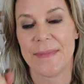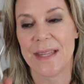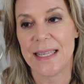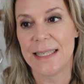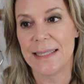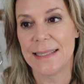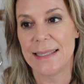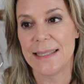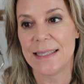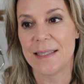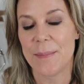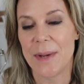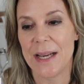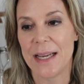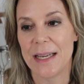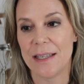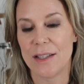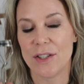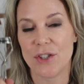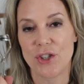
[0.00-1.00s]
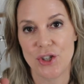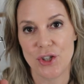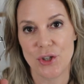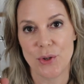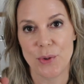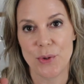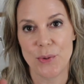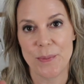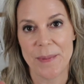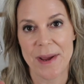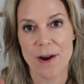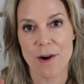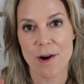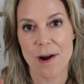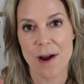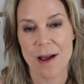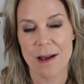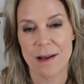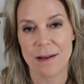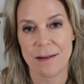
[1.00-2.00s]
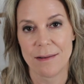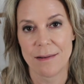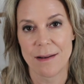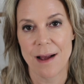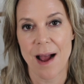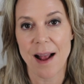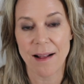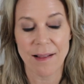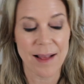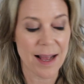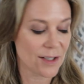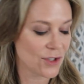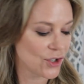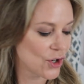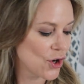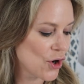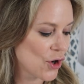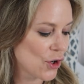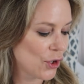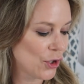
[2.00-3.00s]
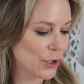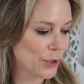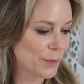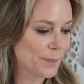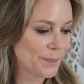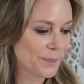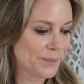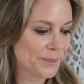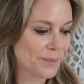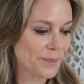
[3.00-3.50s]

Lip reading: this is my Shu Uemura eyelash curler.